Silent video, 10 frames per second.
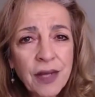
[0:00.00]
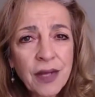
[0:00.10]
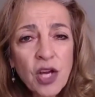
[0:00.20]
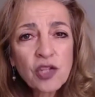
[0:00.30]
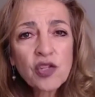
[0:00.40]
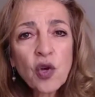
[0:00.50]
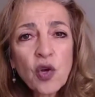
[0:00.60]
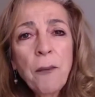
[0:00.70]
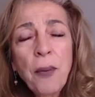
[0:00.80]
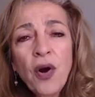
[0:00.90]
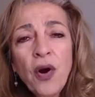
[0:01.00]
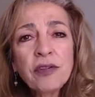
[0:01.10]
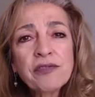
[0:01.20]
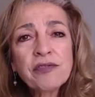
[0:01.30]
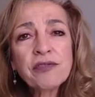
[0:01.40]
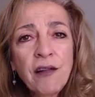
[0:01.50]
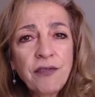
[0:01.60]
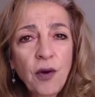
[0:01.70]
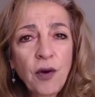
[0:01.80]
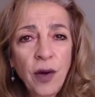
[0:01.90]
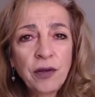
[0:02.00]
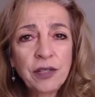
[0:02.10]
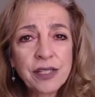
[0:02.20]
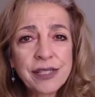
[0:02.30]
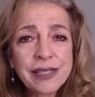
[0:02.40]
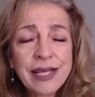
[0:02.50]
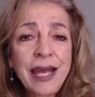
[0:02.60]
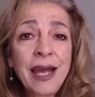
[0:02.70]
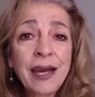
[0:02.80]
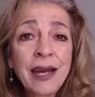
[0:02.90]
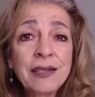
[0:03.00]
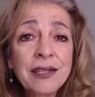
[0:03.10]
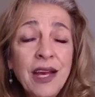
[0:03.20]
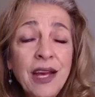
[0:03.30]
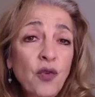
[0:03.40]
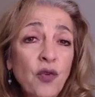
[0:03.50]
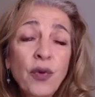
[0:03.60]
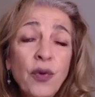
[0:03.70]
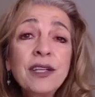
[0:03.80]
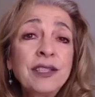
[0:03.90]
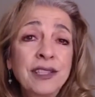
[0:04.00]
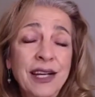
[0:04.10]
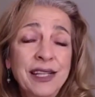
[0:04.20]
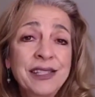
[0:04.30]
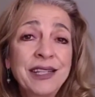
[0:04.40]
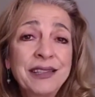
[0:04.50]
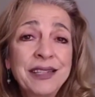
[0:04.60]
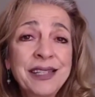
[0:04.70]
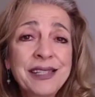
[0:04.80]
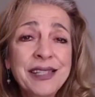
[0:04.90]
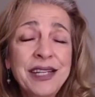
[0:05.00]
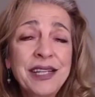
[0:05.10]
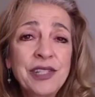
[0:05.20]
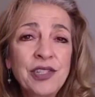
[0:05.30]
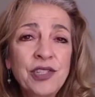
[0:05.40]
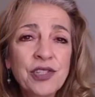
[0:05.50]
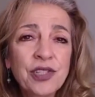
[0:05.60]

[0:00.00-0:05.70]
So, a part of self awareness and recognizing this is